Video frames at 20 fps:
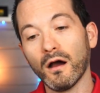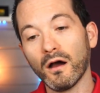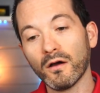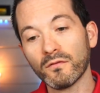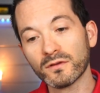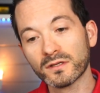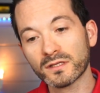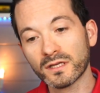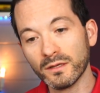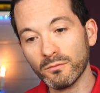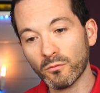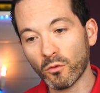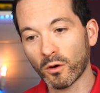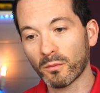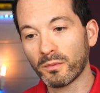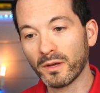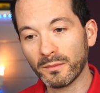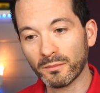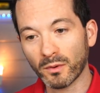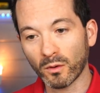Obviously,
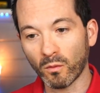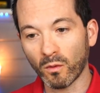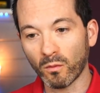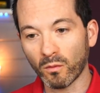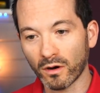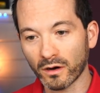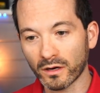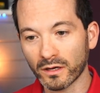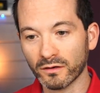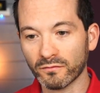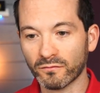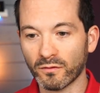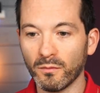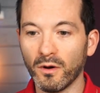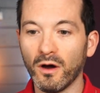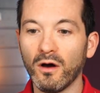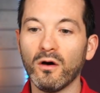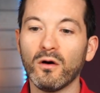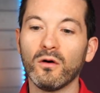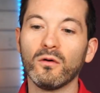more people were working from
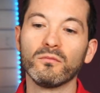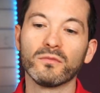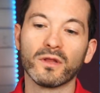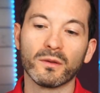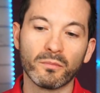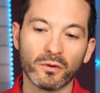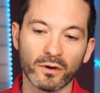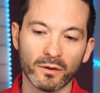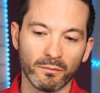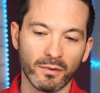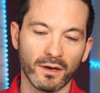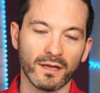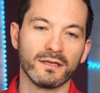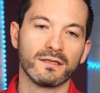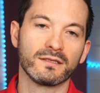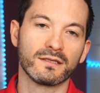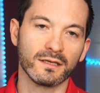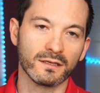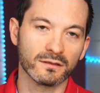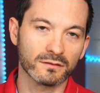home. They put in
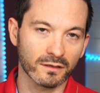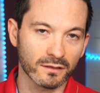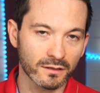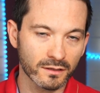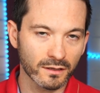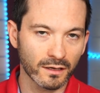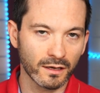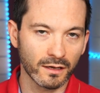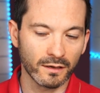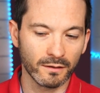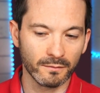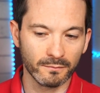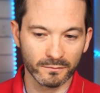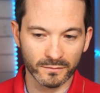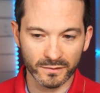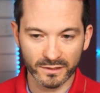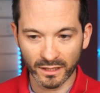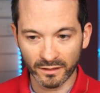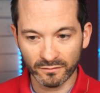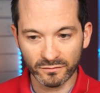place things like um,
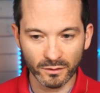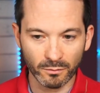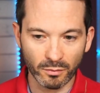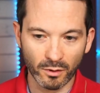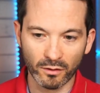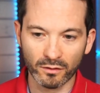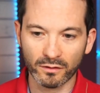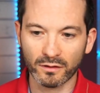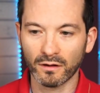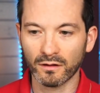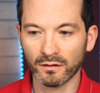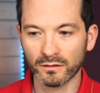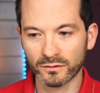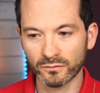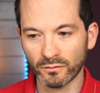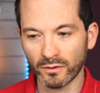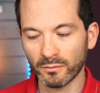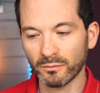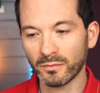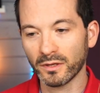safety protocols
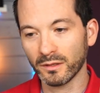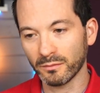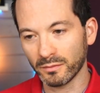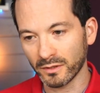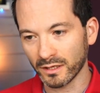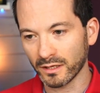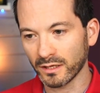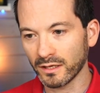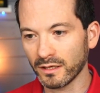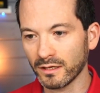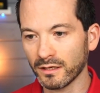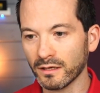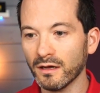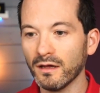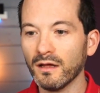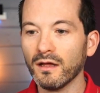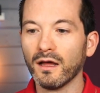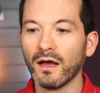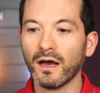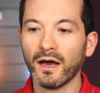around PPE
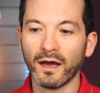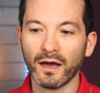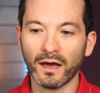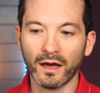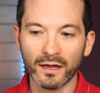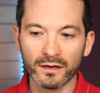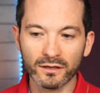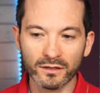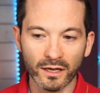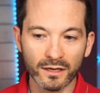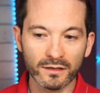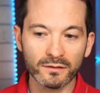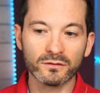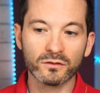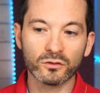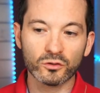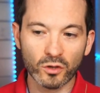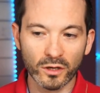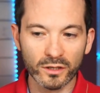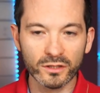uh, and,
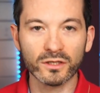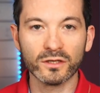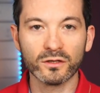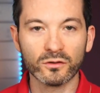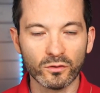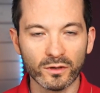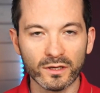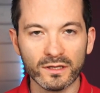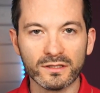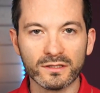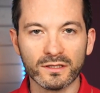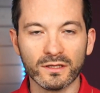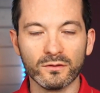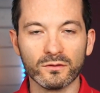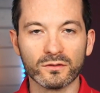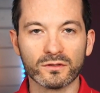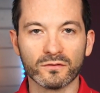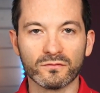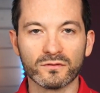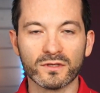and tried to increase the
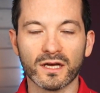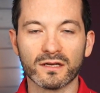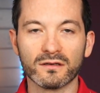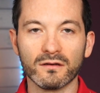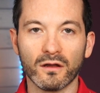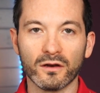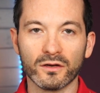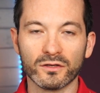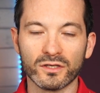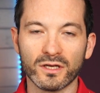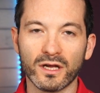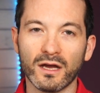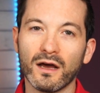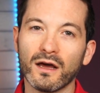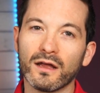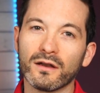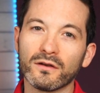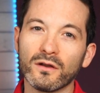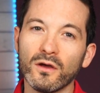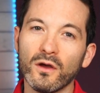use of technology.
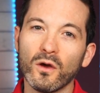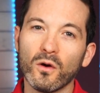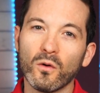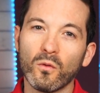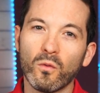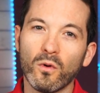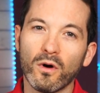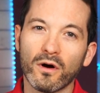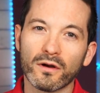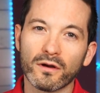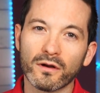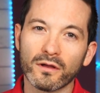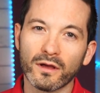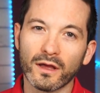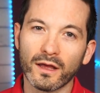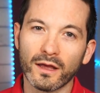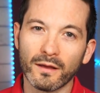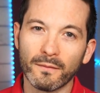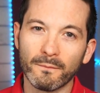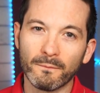And what
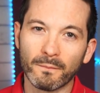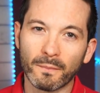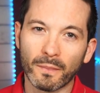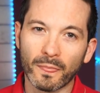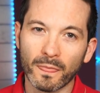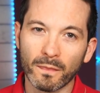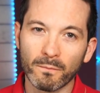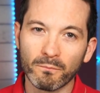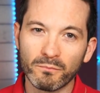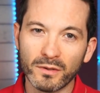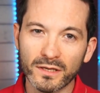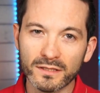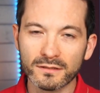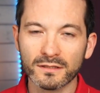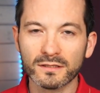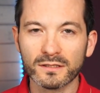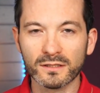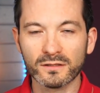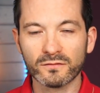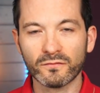um,
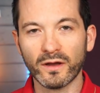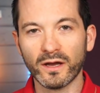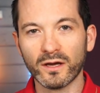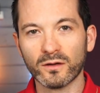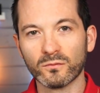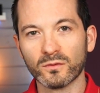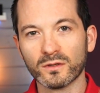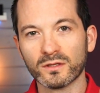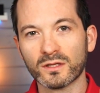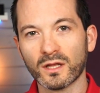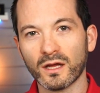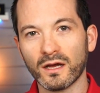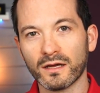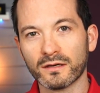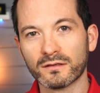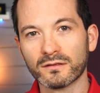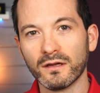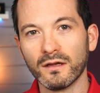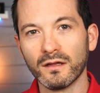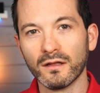businesses found was
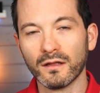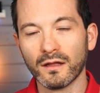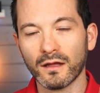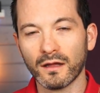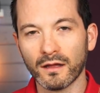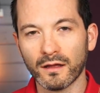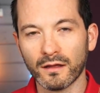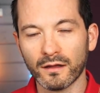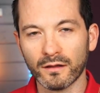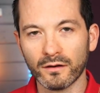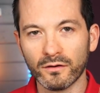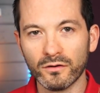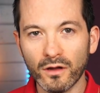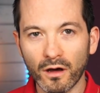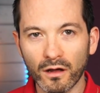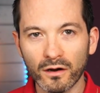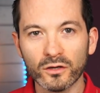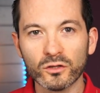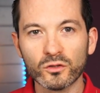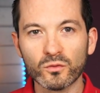that uh,
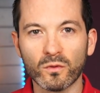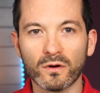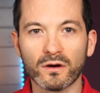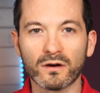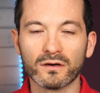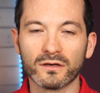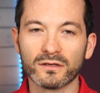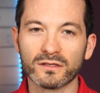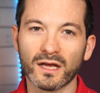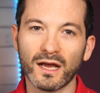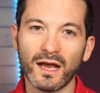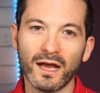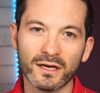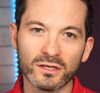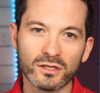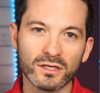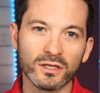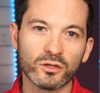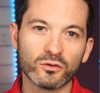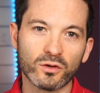knowledge workers
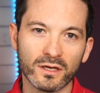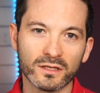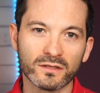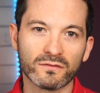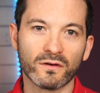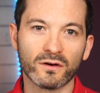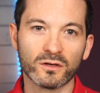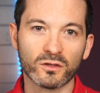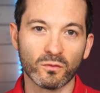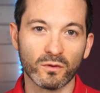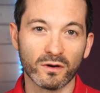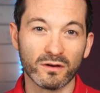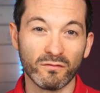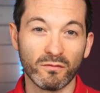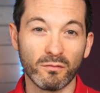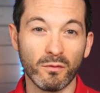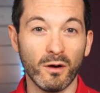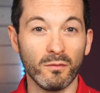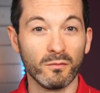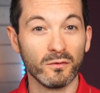actually transferred to working
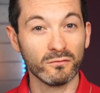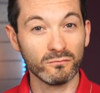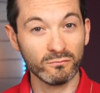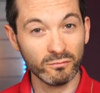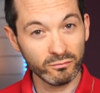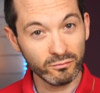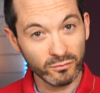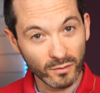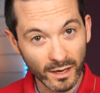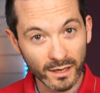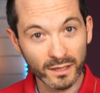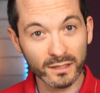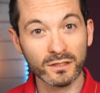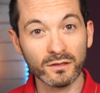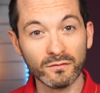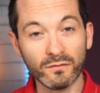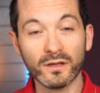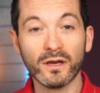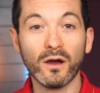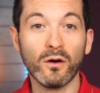from home
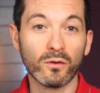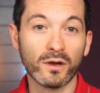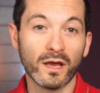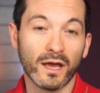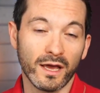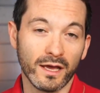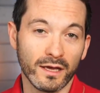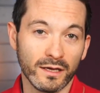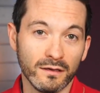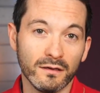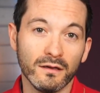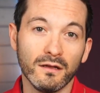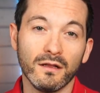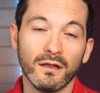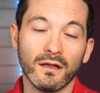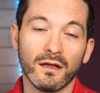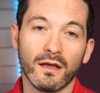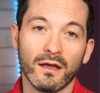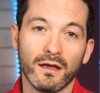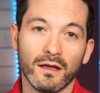relatively okay
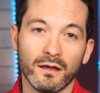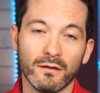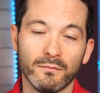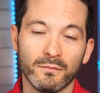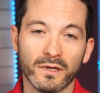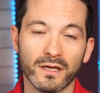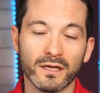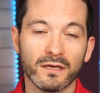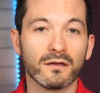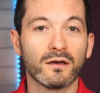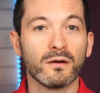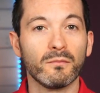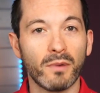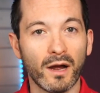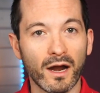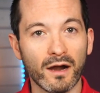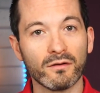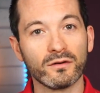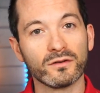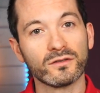um, in
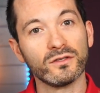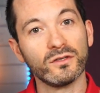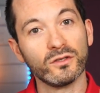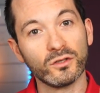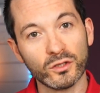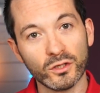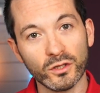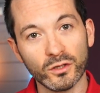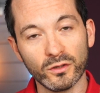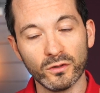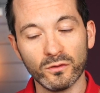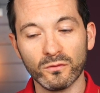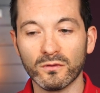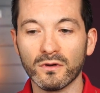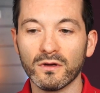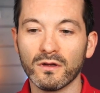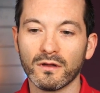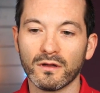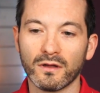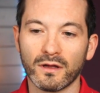comparison to
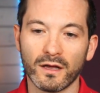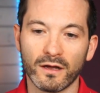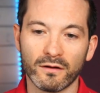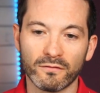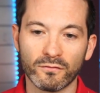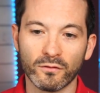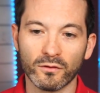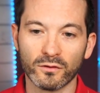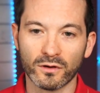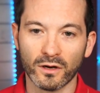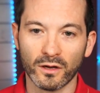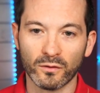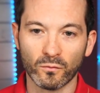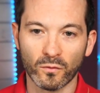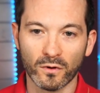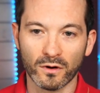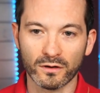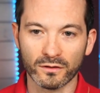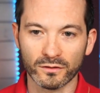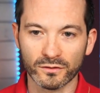uh, frontline
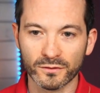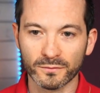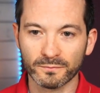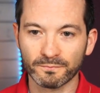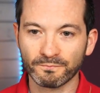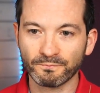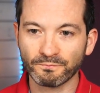workers.